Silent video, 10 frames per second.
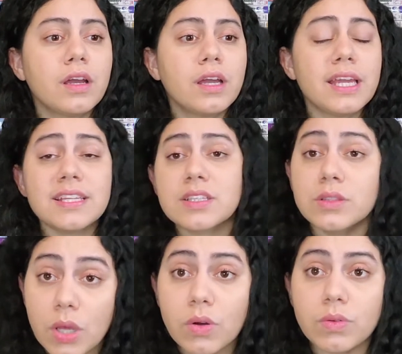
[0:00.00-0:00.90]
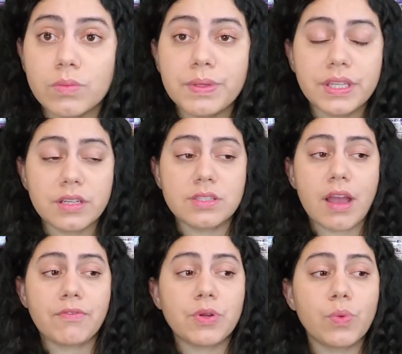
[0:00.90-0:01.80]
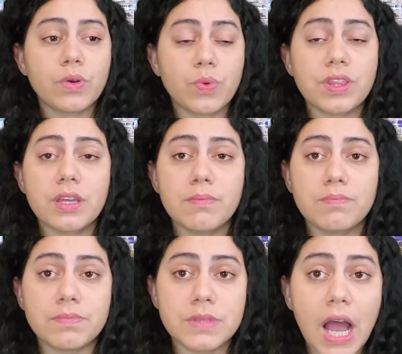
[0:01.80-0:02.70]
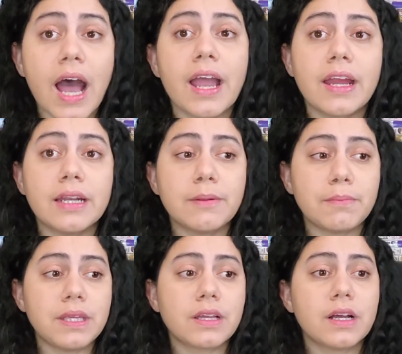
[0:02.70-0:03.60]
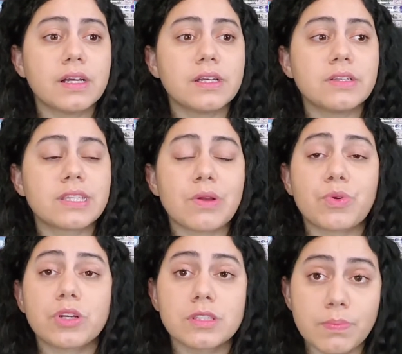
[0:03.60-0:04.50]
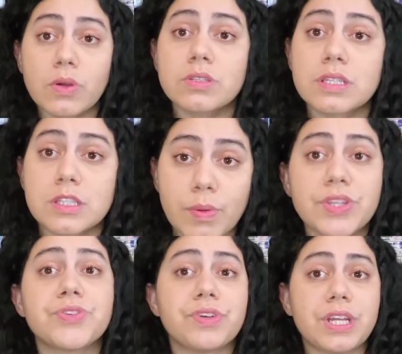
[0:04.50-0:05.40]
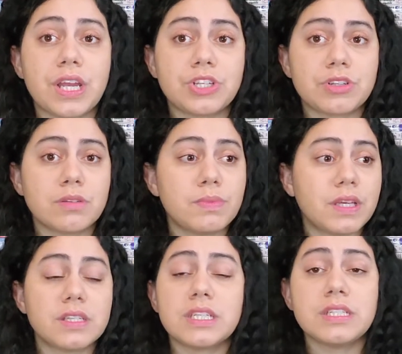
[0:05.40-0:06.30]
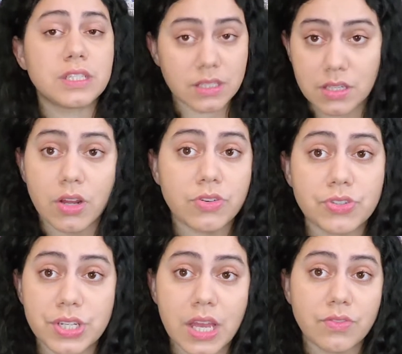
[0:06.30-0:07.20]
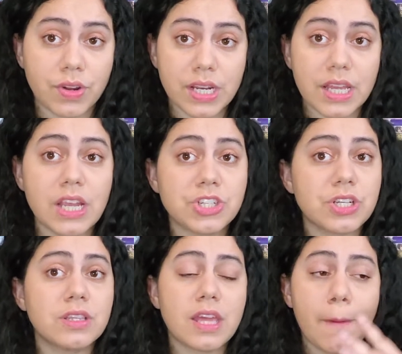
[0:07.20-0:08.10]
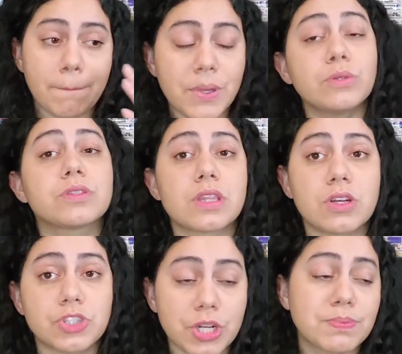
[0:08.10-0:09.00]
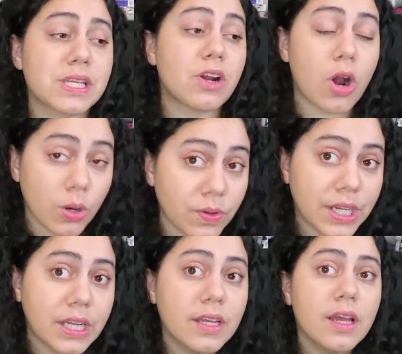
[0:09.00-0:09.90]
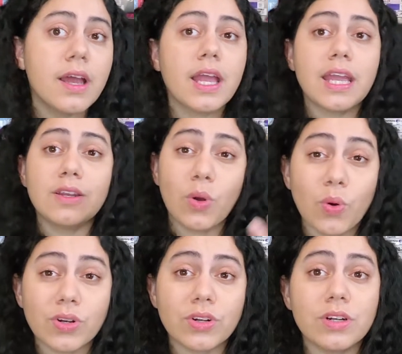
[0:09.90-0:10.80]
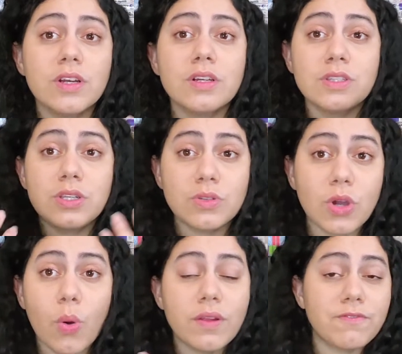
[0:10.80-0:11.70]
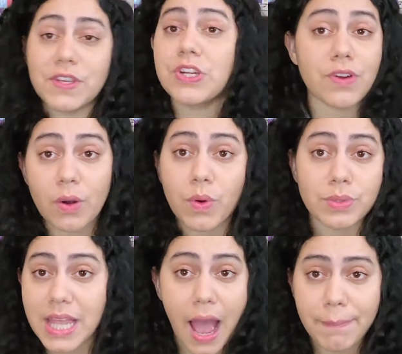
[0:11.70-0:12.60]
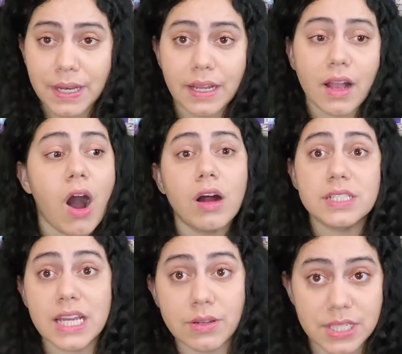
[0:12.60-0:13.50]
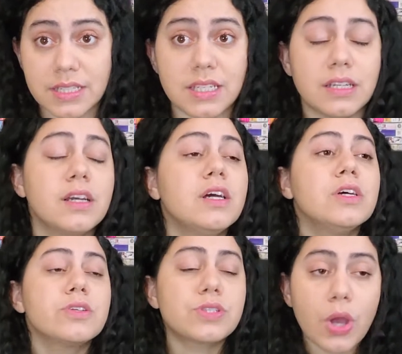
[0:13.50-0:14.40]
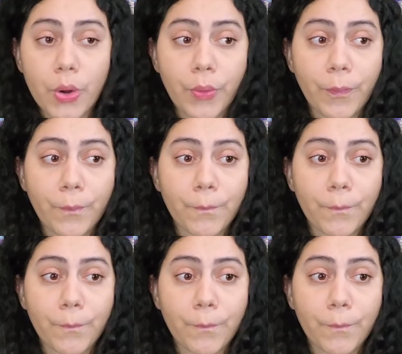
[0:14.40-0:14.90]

he's alone because everyone with him died because they were exposed to space radiation because he doesn't understand radiation. They built their ships in a hurry in order to go and figure out what was happening on Tau Ceti. So,